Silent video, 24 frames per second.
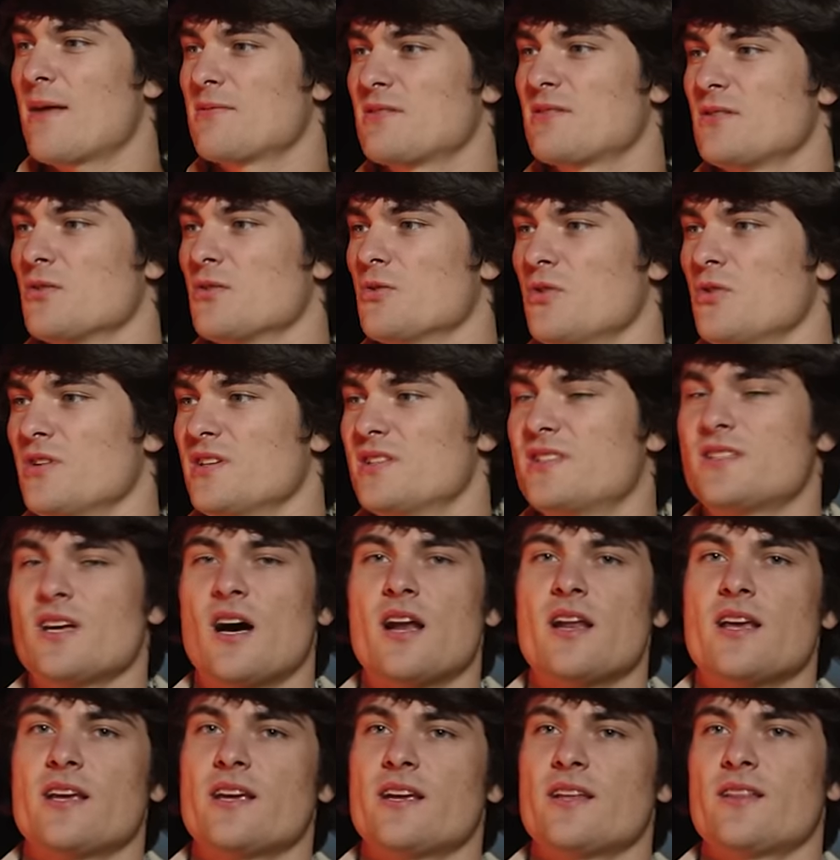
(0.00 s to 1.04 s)
absolutely
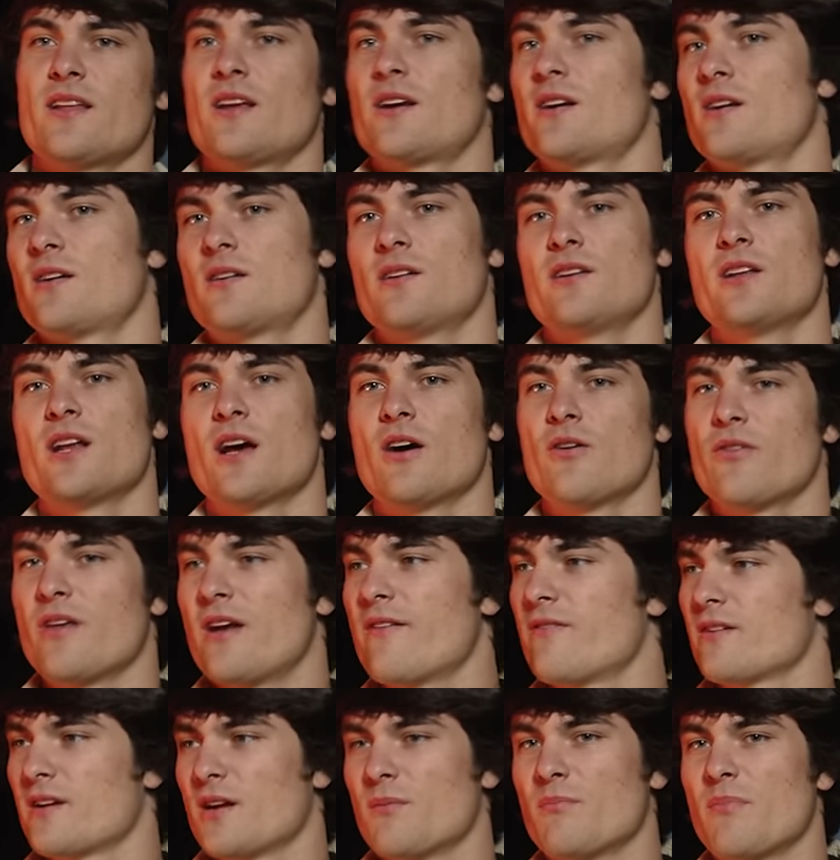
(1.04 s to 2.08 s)
stunning and they're you know they
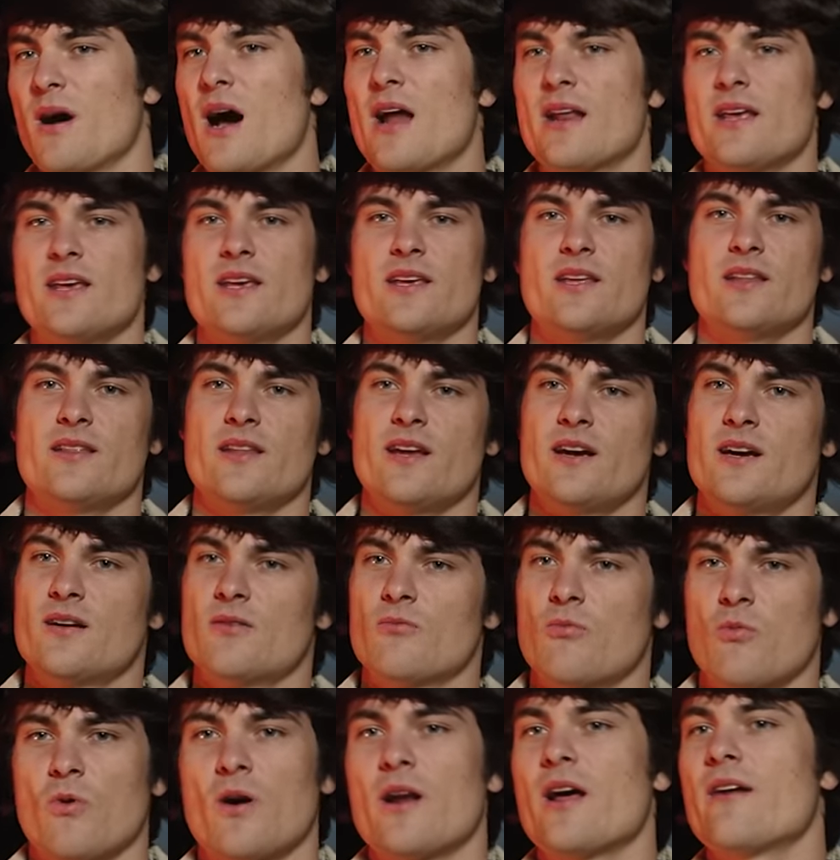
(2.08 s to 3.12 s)
have a good body and they're
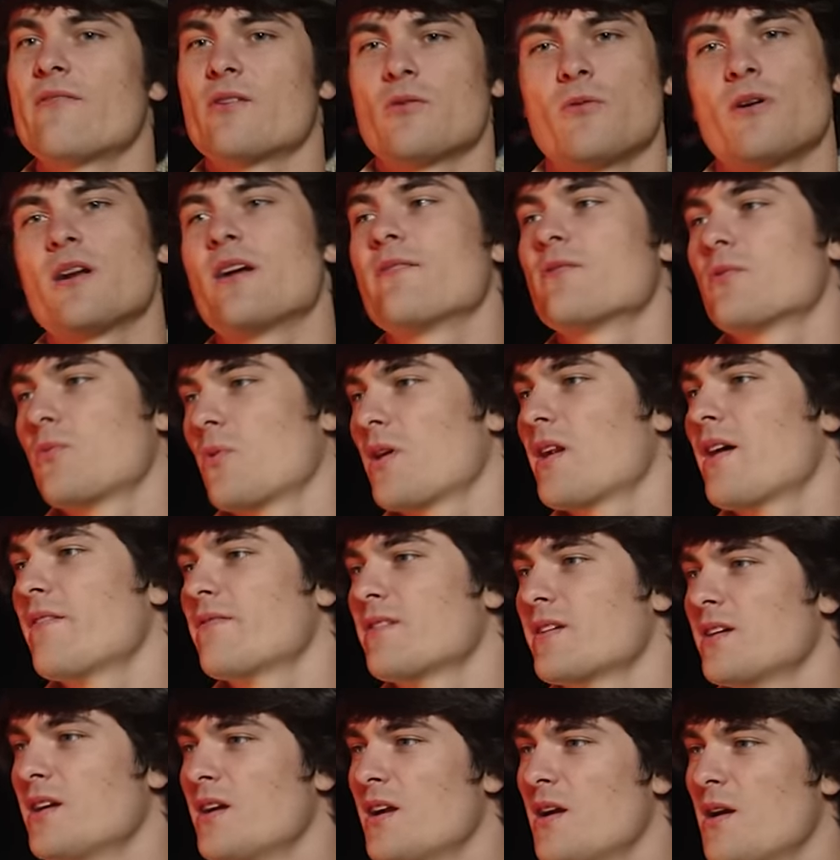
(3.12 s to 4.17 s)
whatever whatever
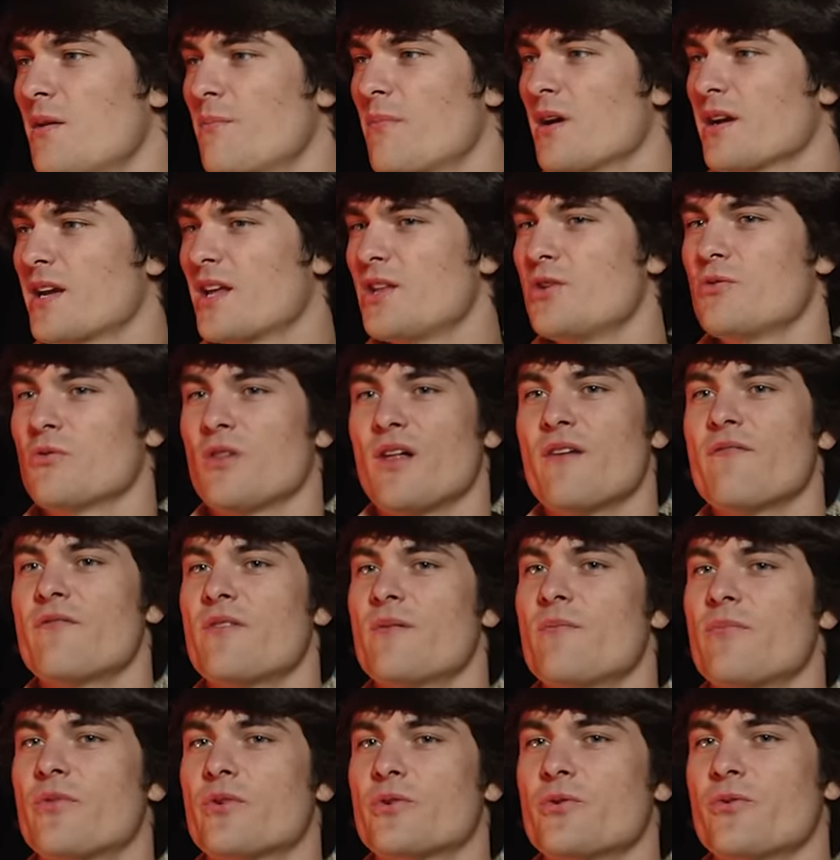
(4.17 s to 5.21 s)
whatever. Yeah. But can you love
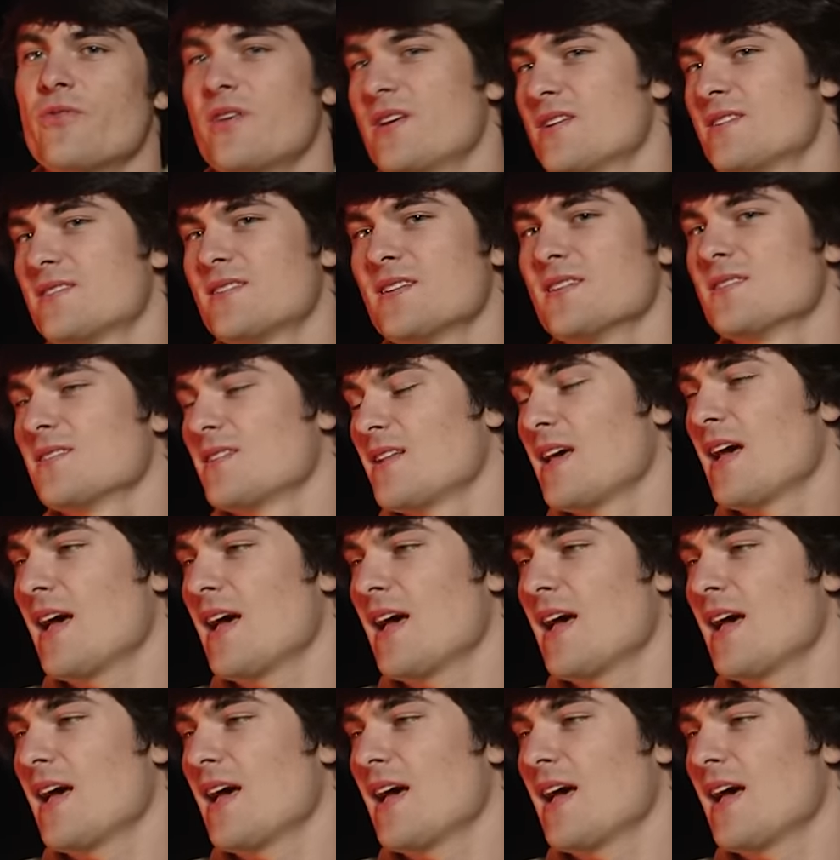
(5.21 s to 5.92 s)
them through this this and